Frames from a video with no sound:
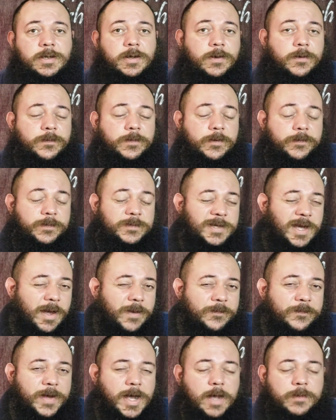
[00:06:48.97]
of the
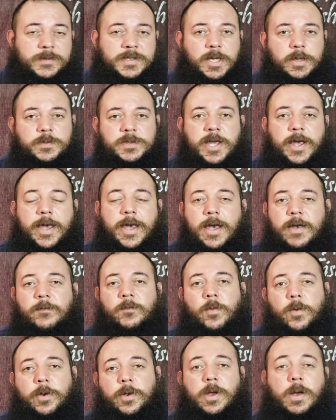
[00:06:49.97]
top 5 tips I
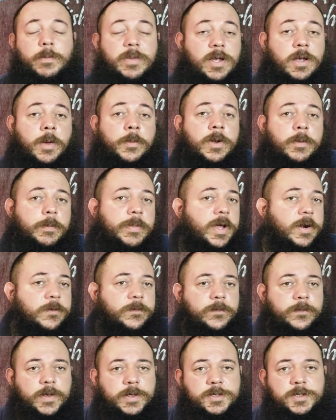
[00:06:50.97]
have for you on becoming a better
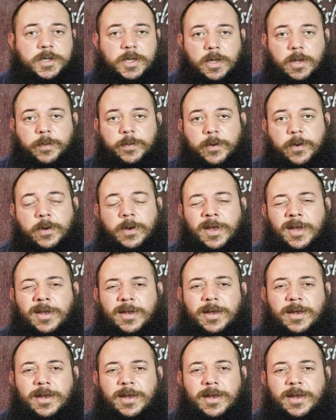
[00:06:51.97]
fish keeper.